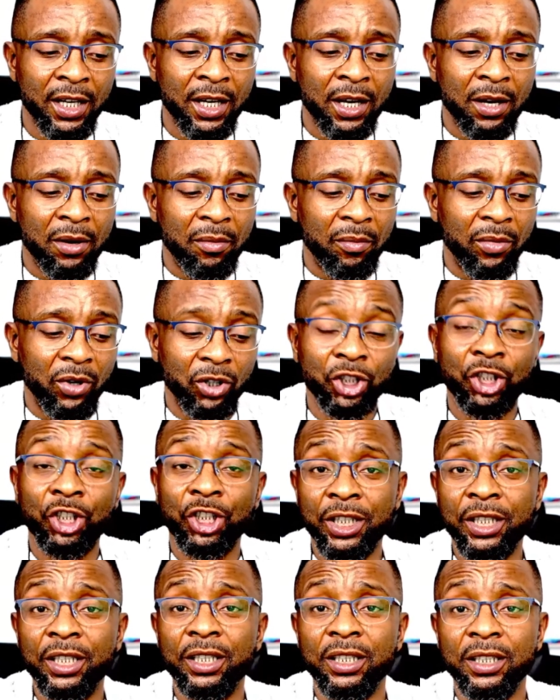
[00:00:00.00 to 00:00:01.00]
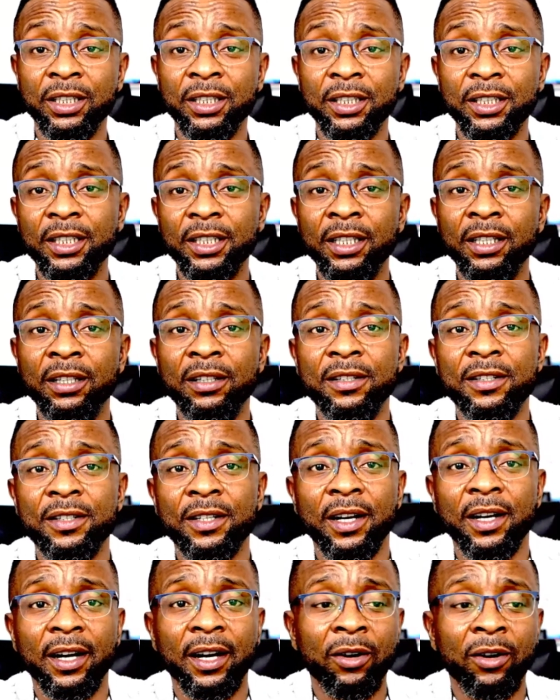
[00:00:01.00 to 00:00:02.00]
But she is
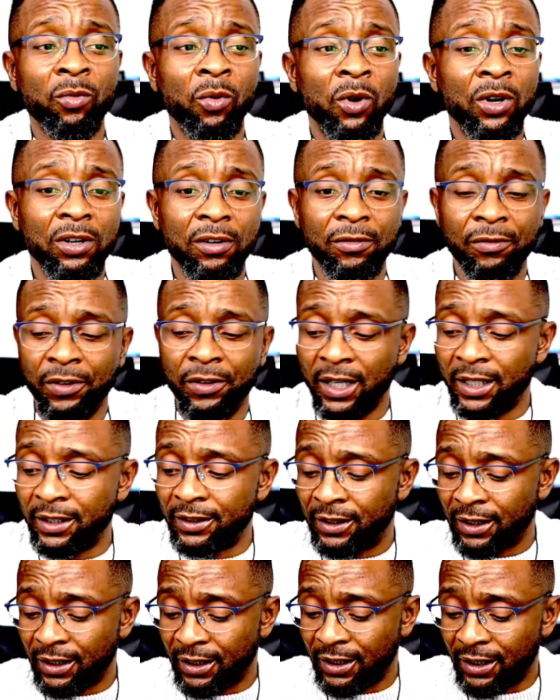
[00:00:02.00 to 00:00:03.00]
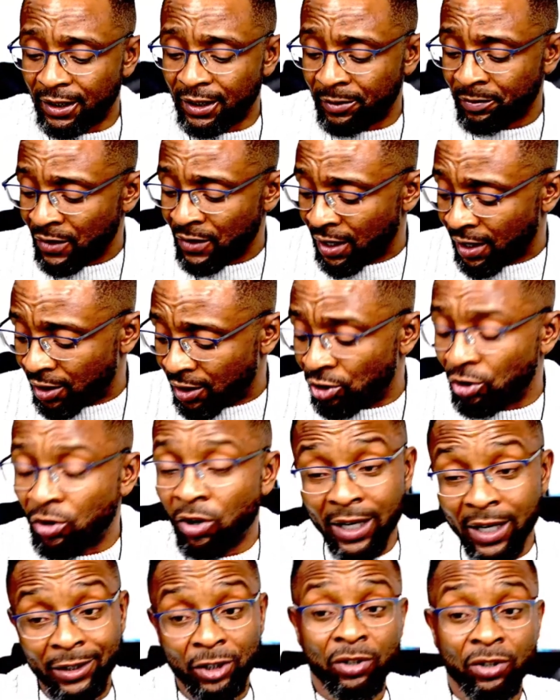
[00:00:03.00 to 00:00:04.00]
one of the, you
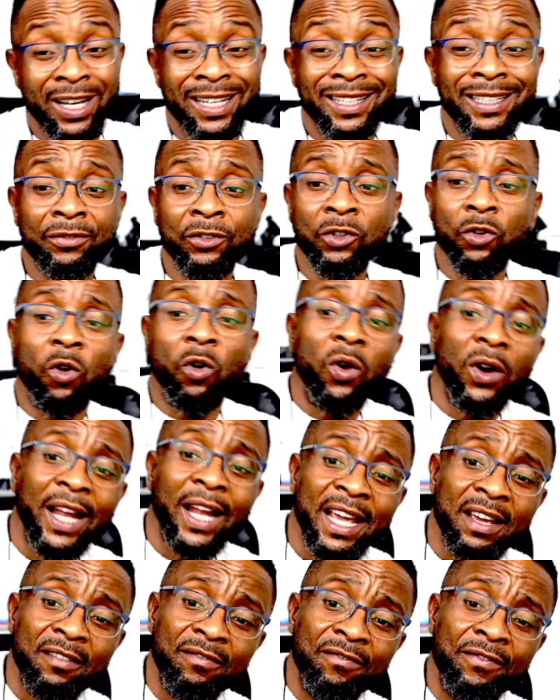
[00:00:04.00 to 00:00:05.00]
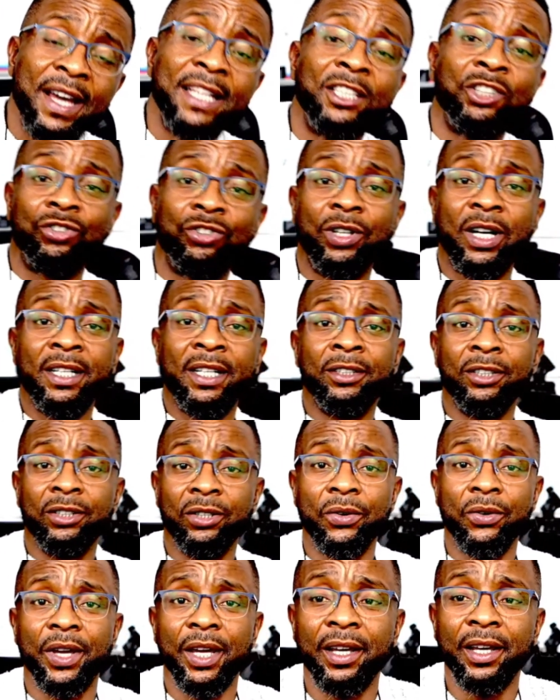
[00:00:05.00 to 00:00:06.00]
can even call her a veteran,
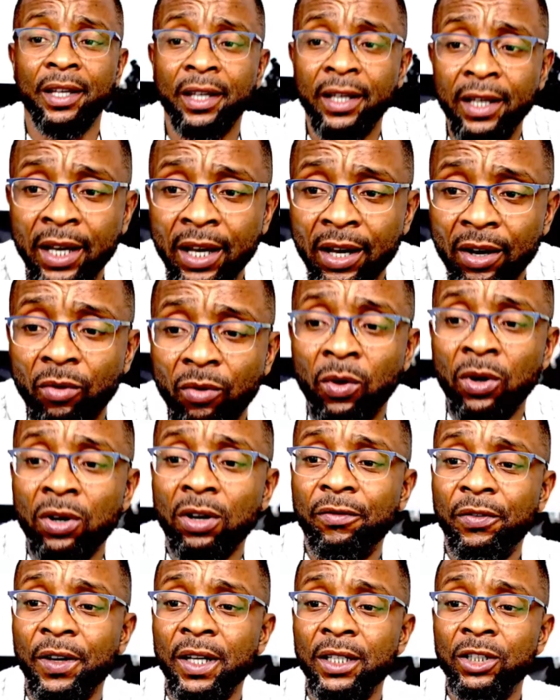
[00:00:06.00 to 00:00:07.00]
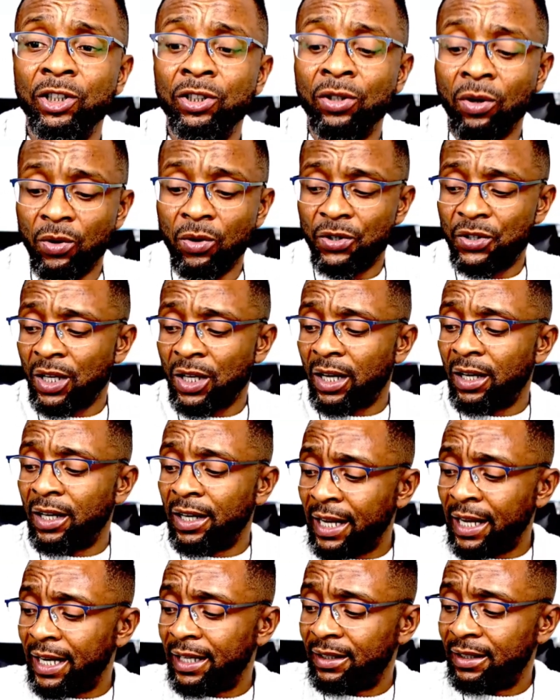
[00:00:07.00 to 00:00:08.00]
okay? One of those
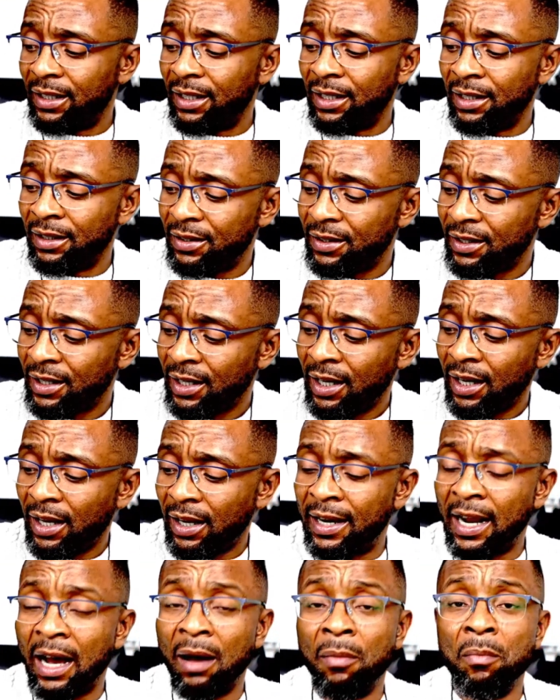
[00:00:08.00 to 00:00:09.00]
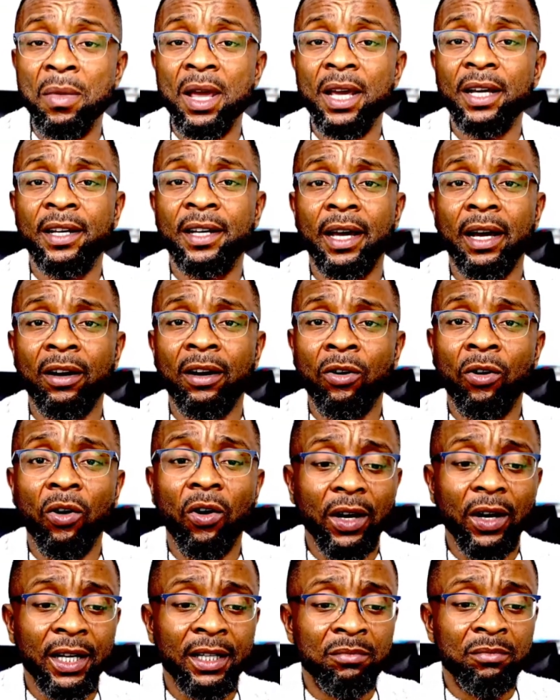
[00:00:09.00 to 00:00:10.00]
ladies that make
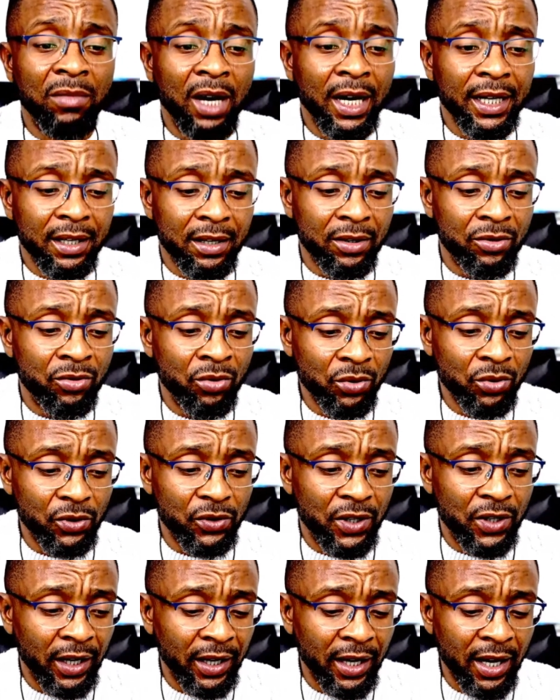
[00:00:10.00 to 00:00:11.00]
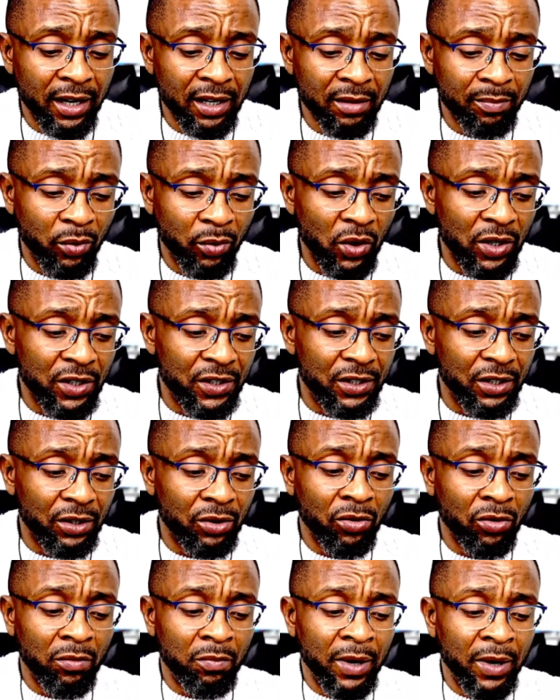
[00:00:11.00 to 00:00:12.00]
calling Mayegun's Diary
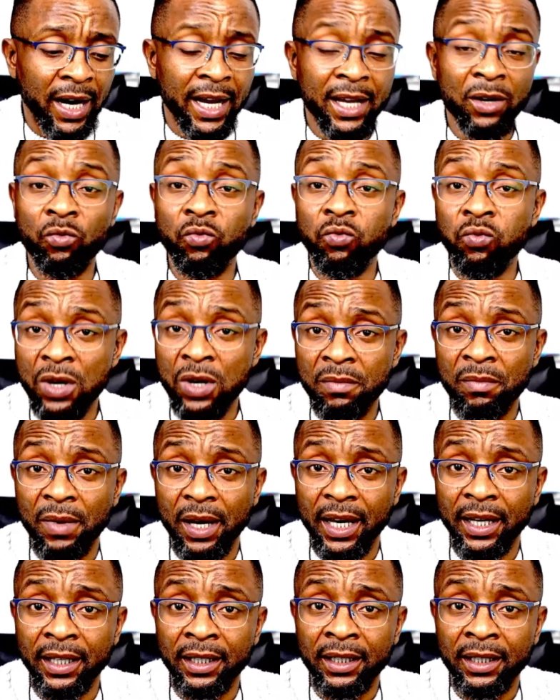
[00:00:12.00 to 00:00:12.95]
political by women